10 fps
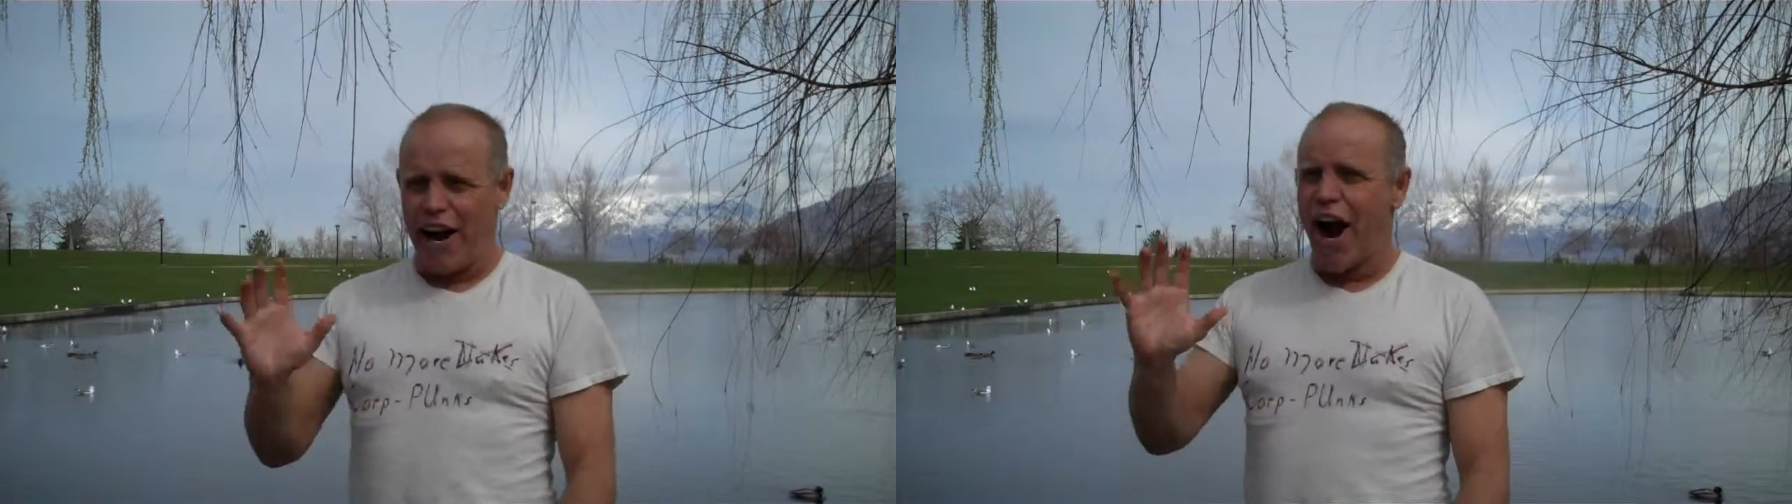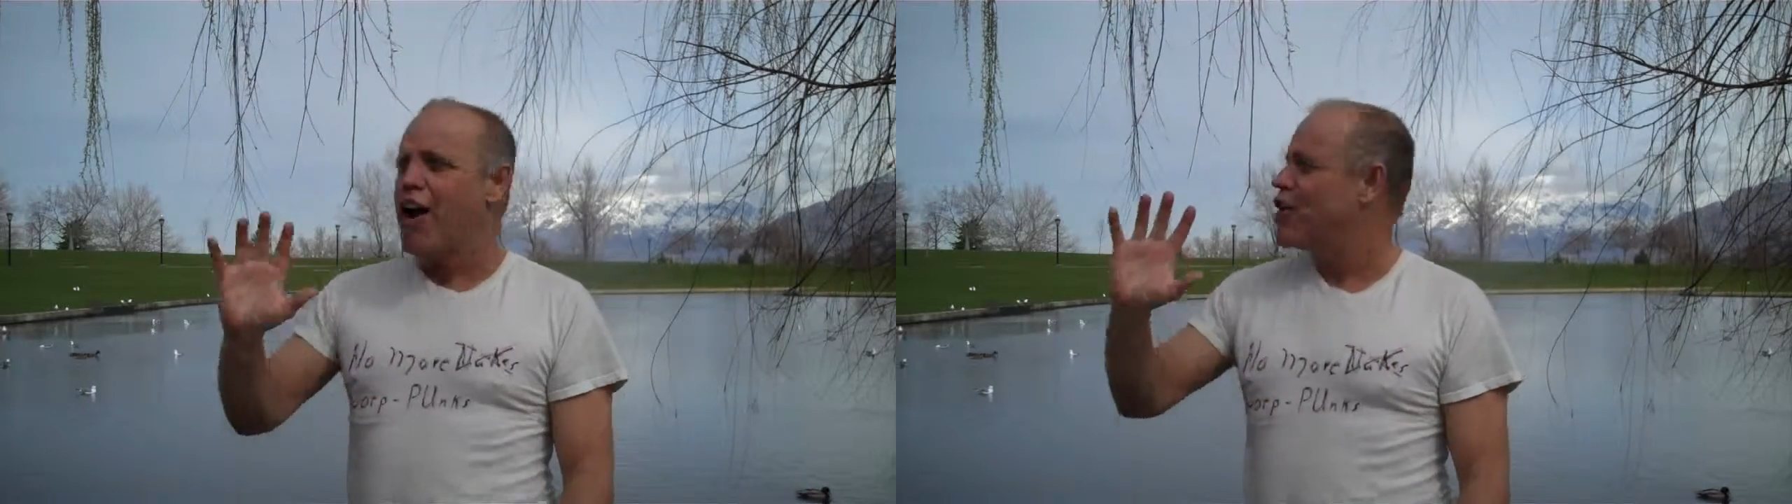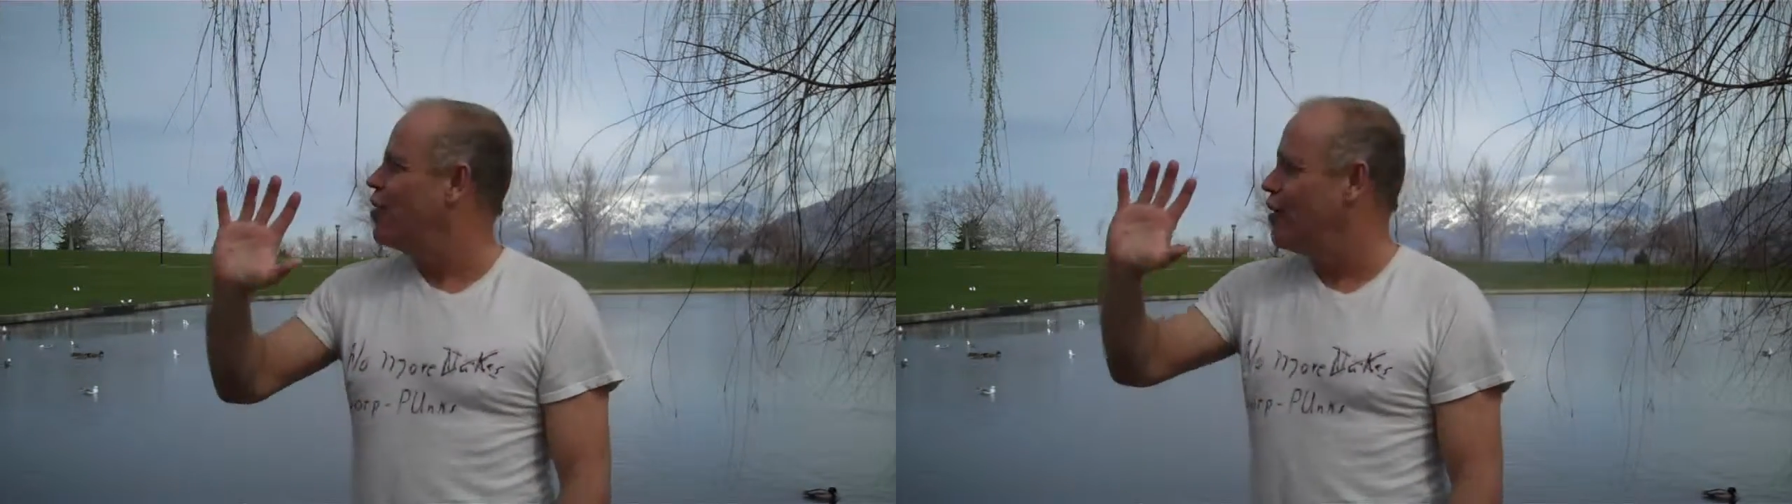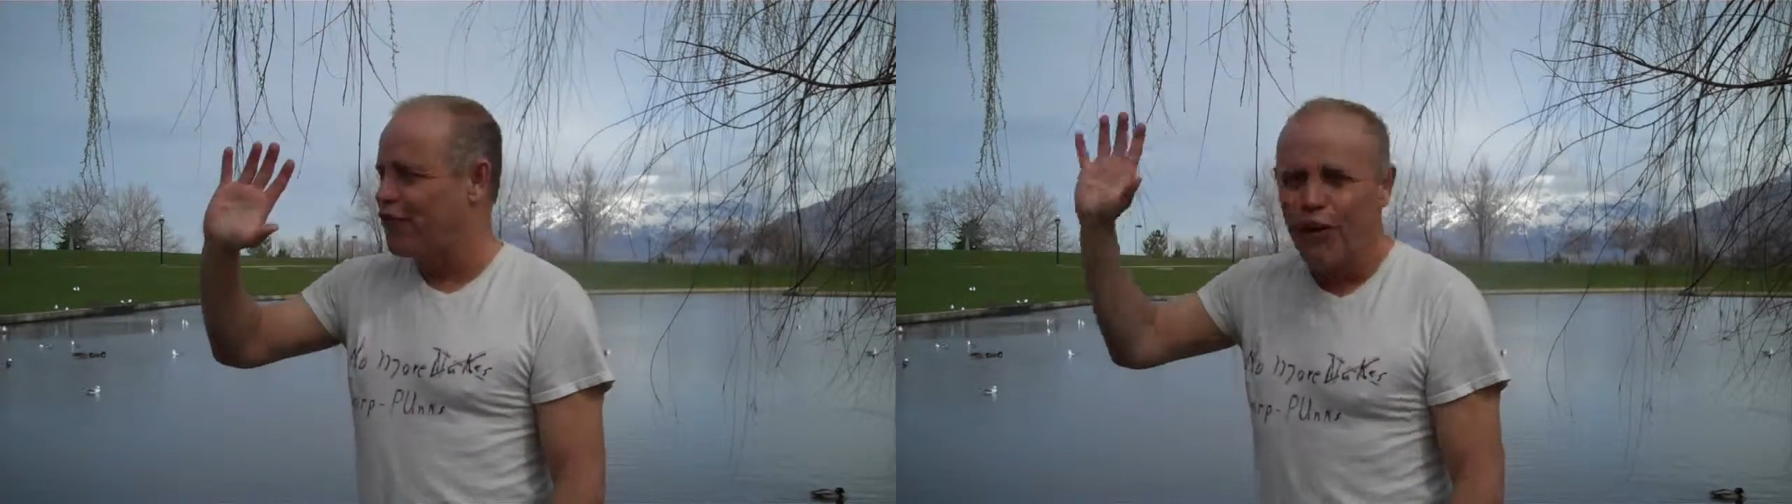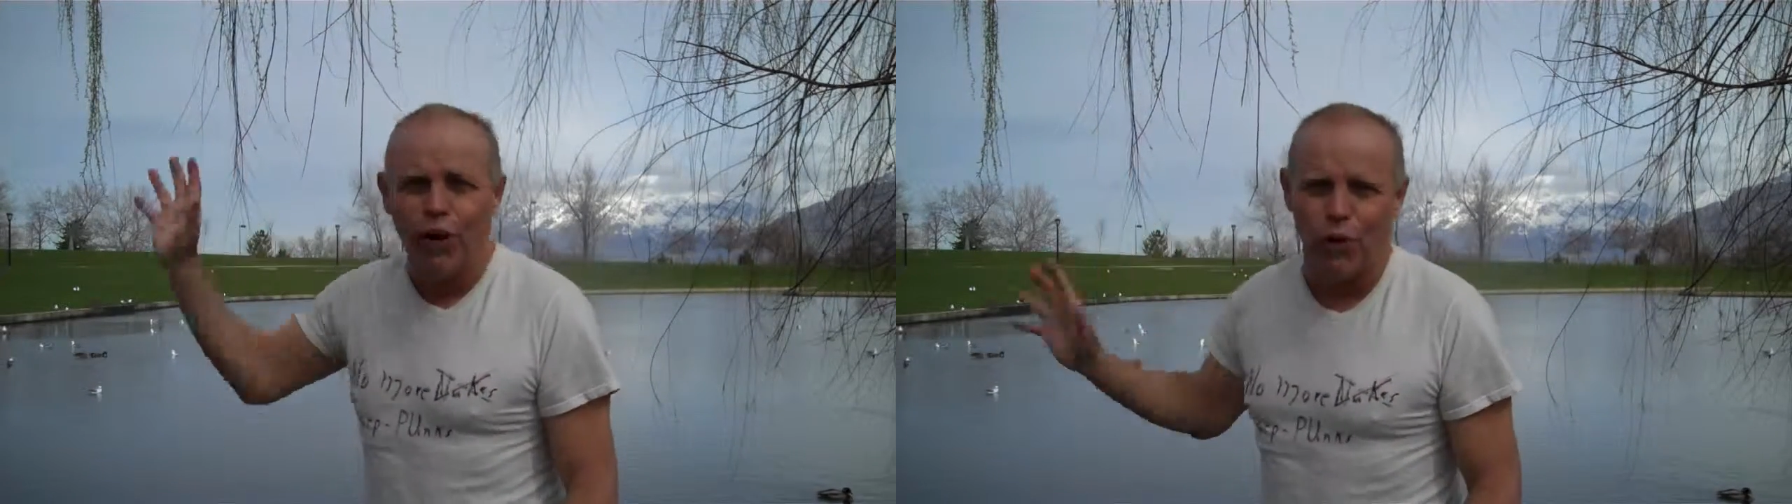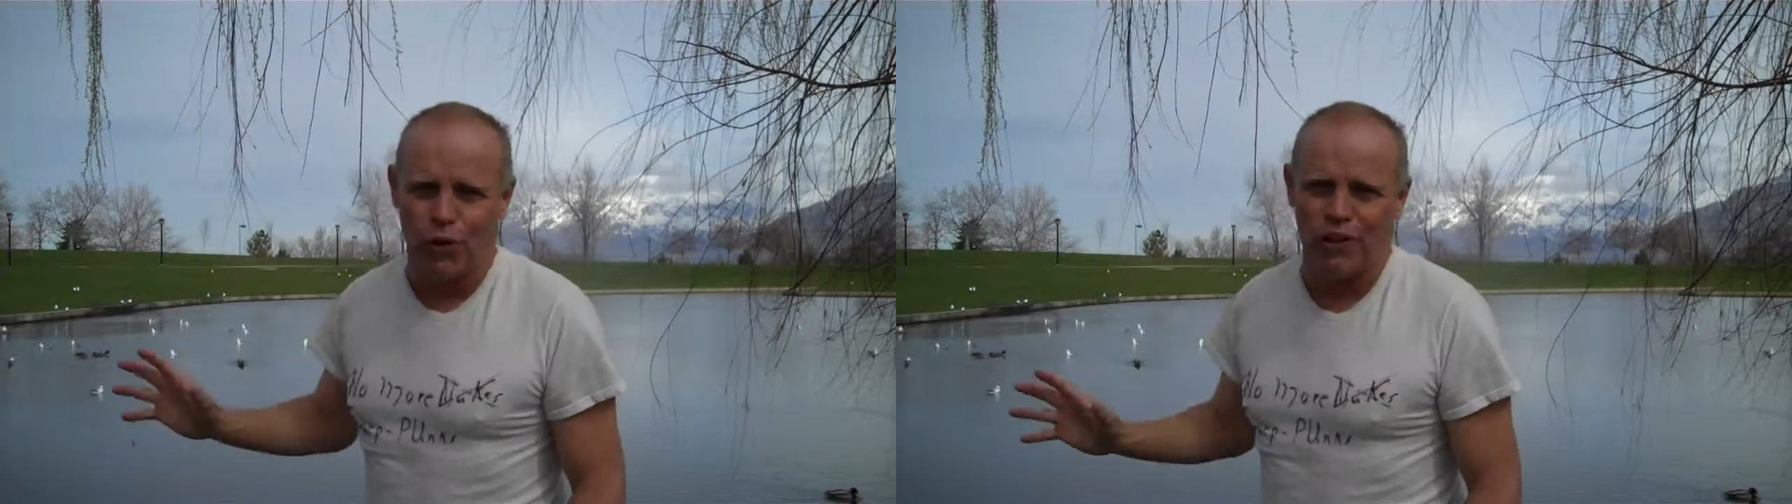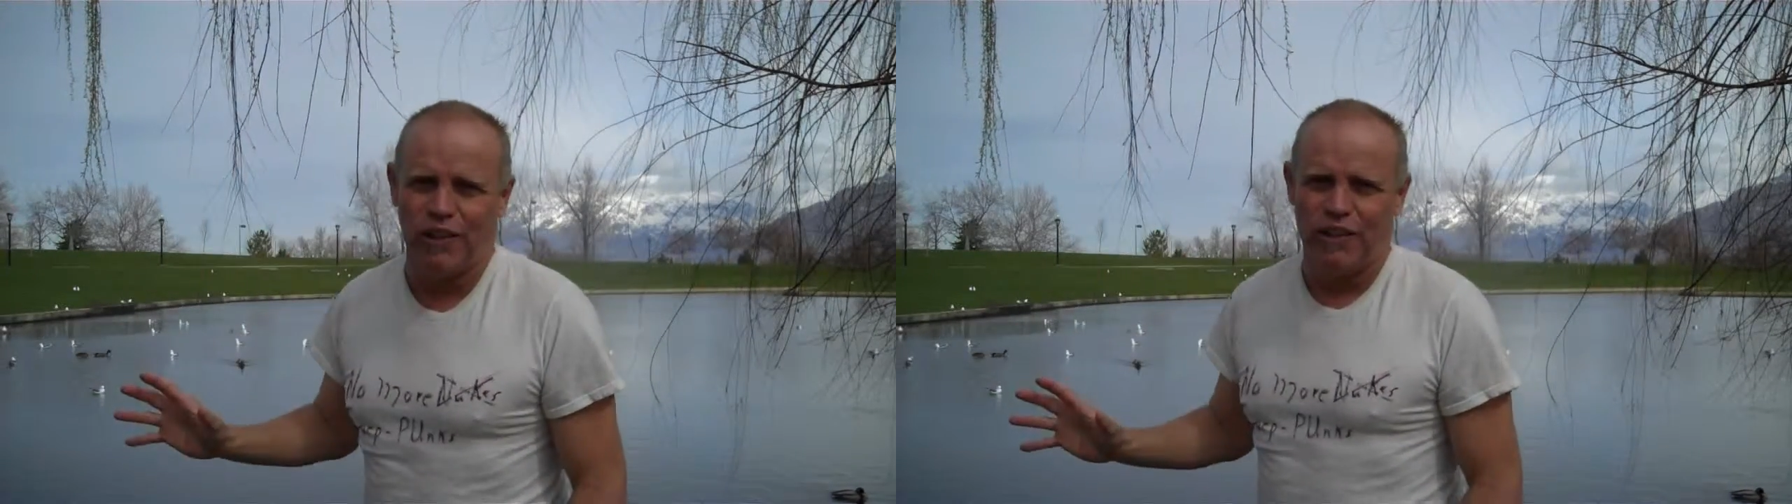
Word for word: air, you're a fool.